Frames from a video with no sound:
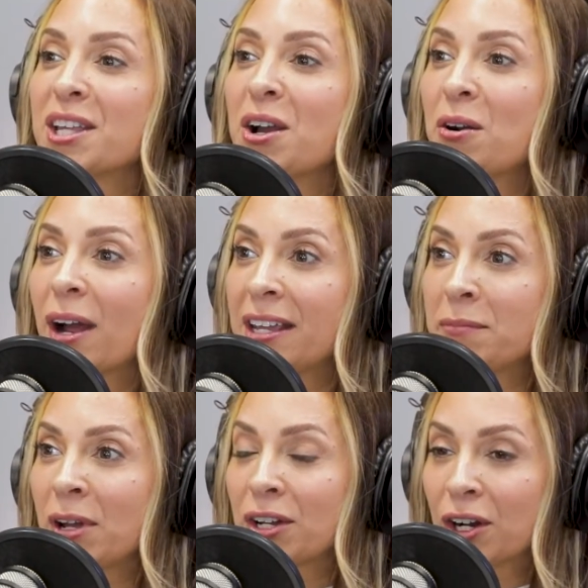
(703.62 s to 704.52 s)
So I
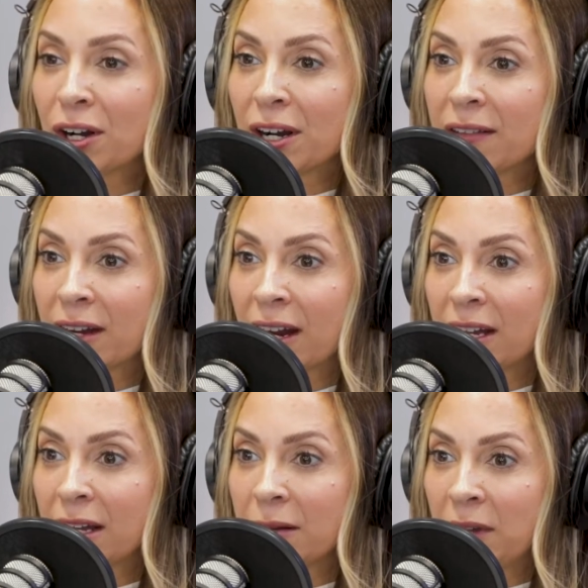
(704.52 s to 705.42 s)
emailed her, and then
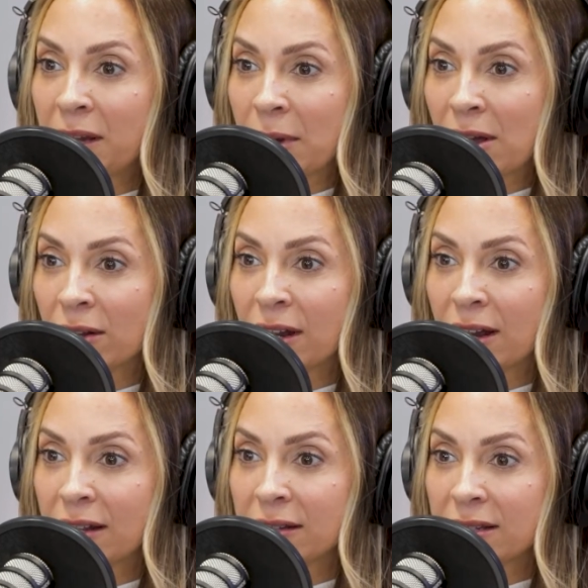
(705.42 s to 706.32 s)
I emailed
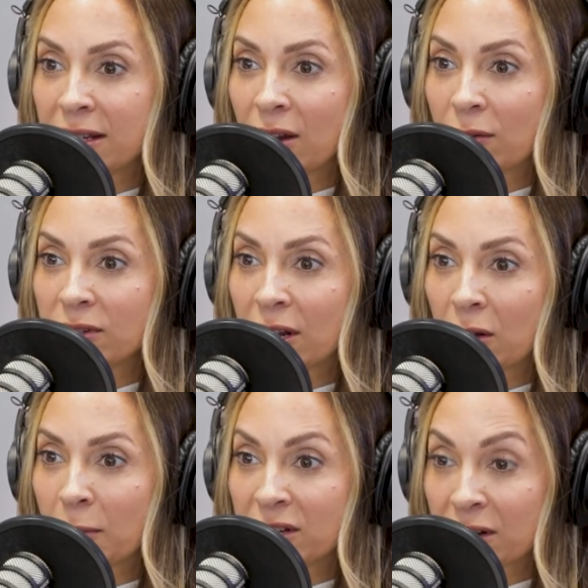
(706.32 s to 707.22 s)
the CEO of
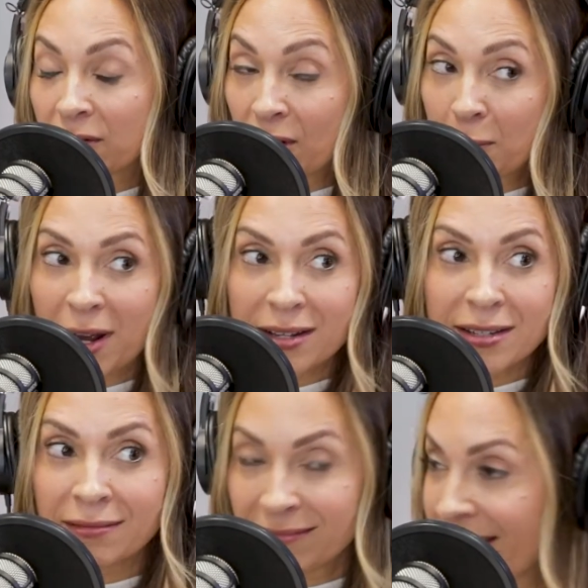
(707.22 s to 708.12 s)
J.Lo by Jennifer Lopez,
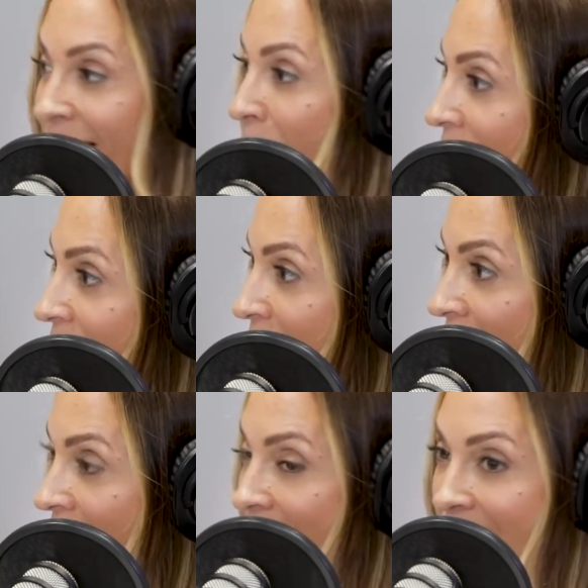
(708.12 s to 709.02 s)
and they got back to
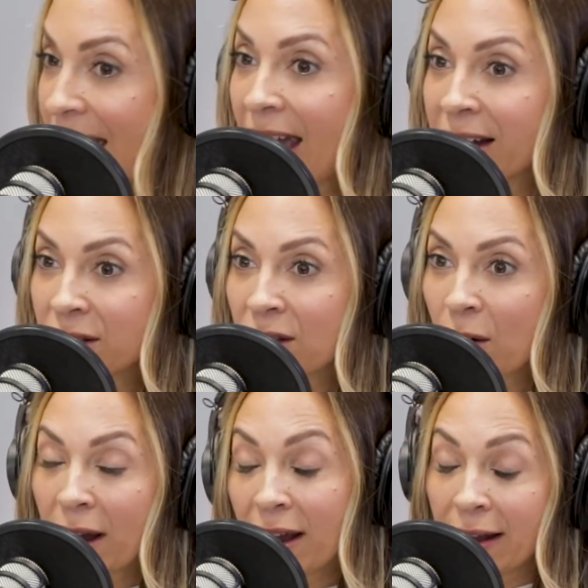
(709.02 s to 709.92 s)
me. And
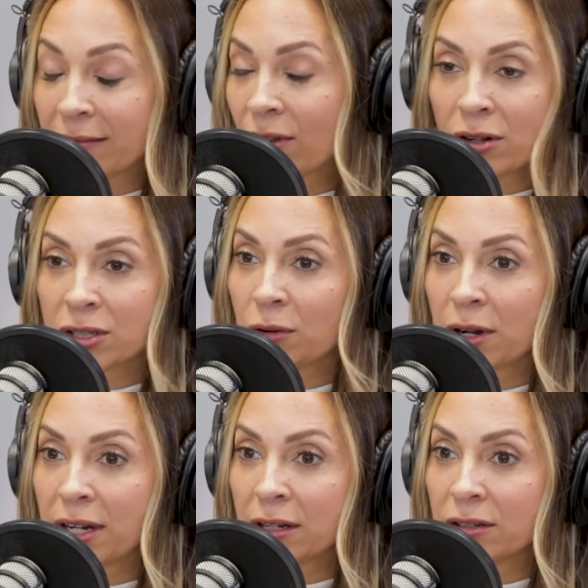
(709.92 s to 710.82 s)
so long
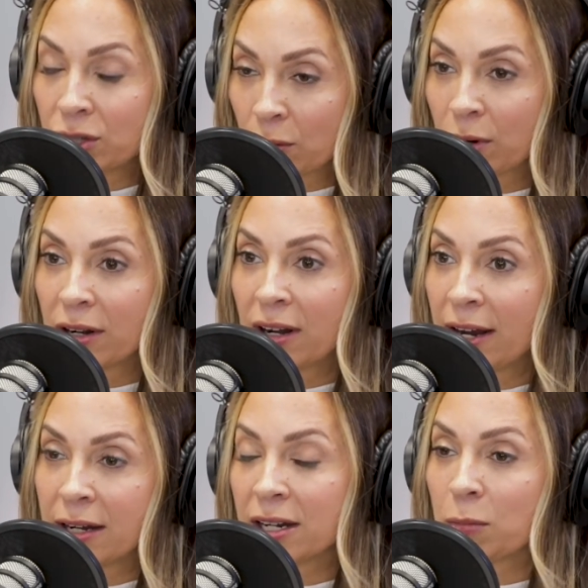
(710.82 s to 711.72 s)
story short,
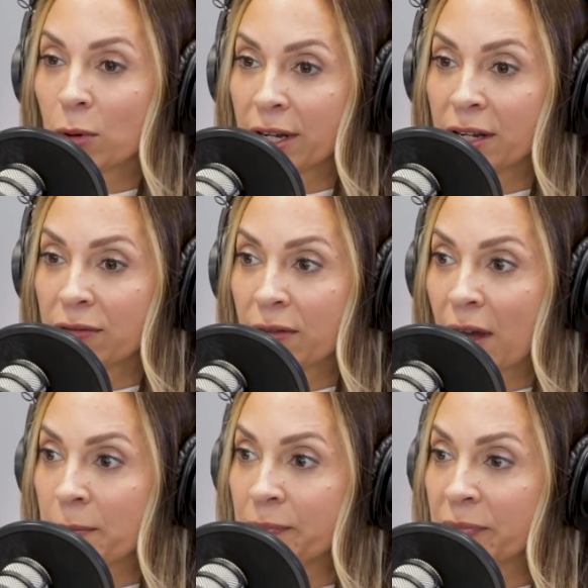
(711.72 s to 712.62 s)
I ended up working for
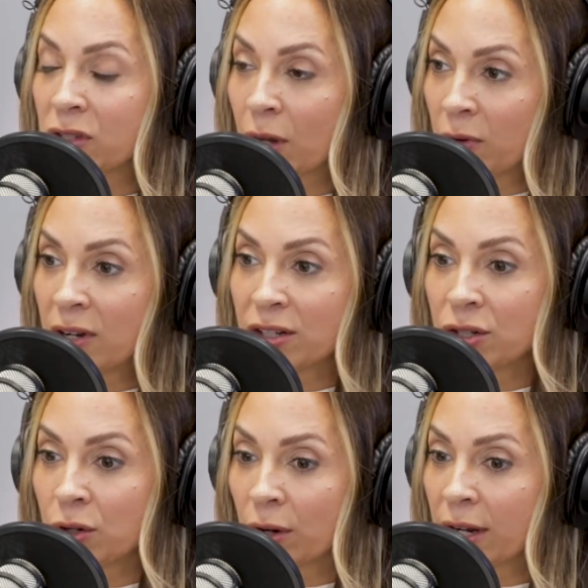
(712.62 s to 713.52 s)
them. So I moved out to
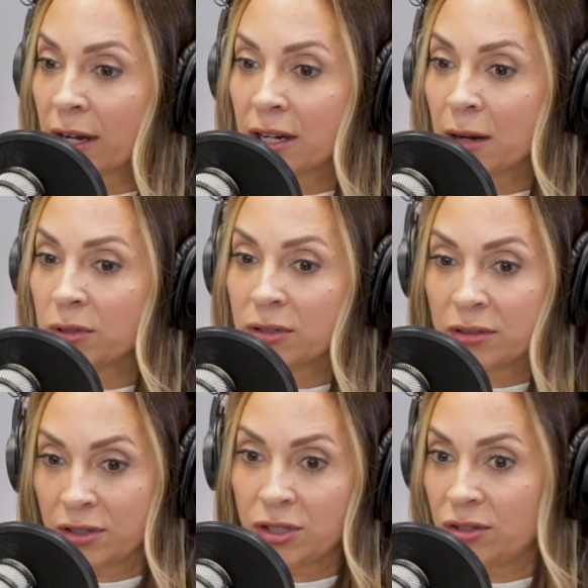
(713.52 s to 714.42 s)
New York, ended up
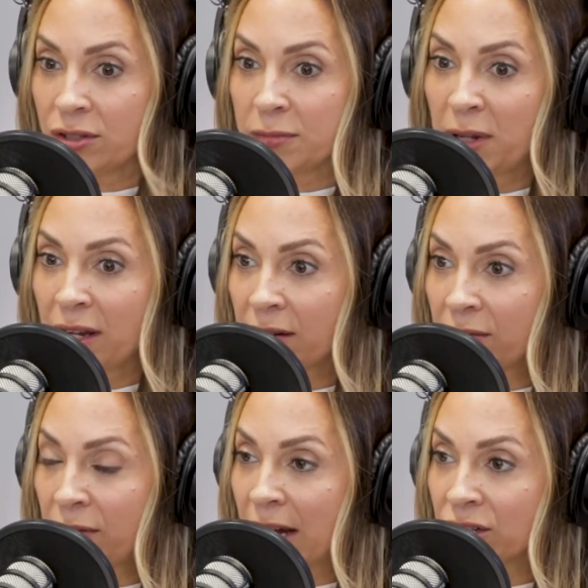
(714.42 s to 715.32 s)
just being in
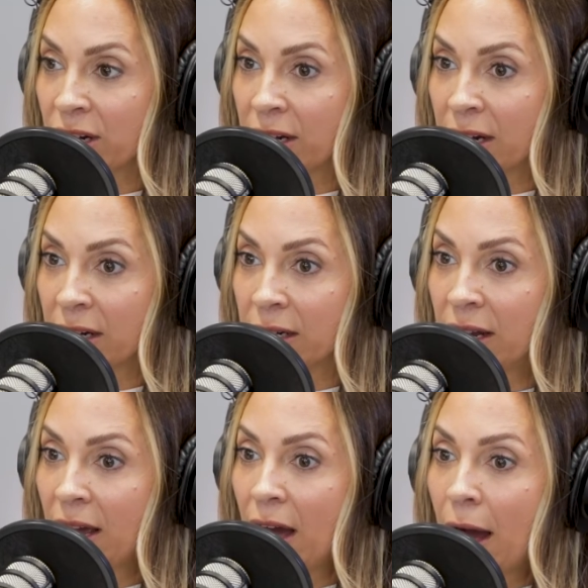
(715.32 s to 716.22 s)
fashion, and
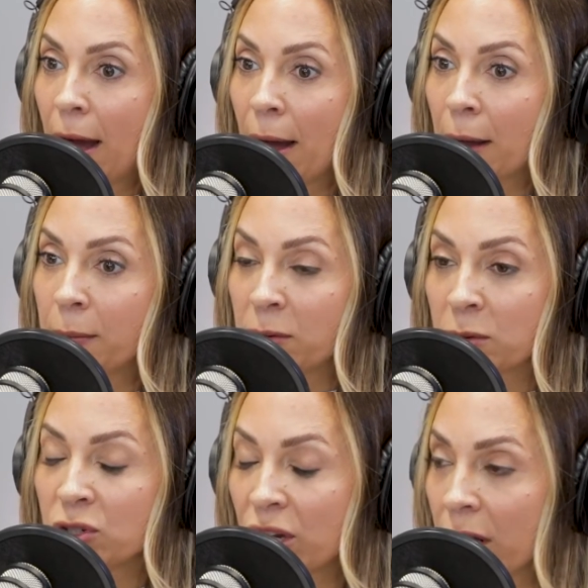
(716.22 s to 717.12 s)
it was
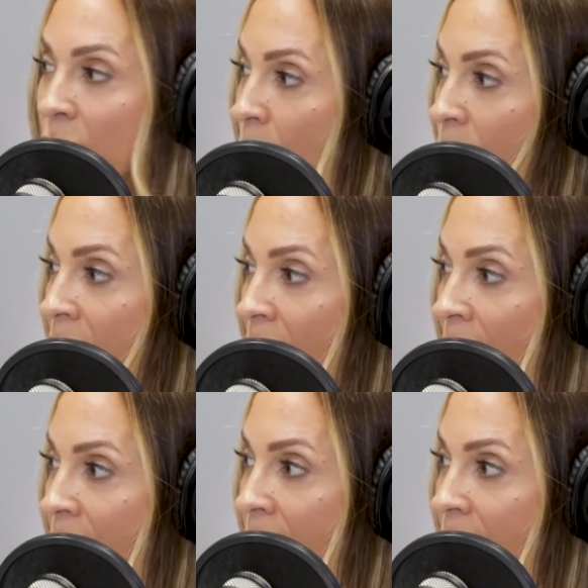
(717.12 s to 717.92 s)
when she had a clothing line.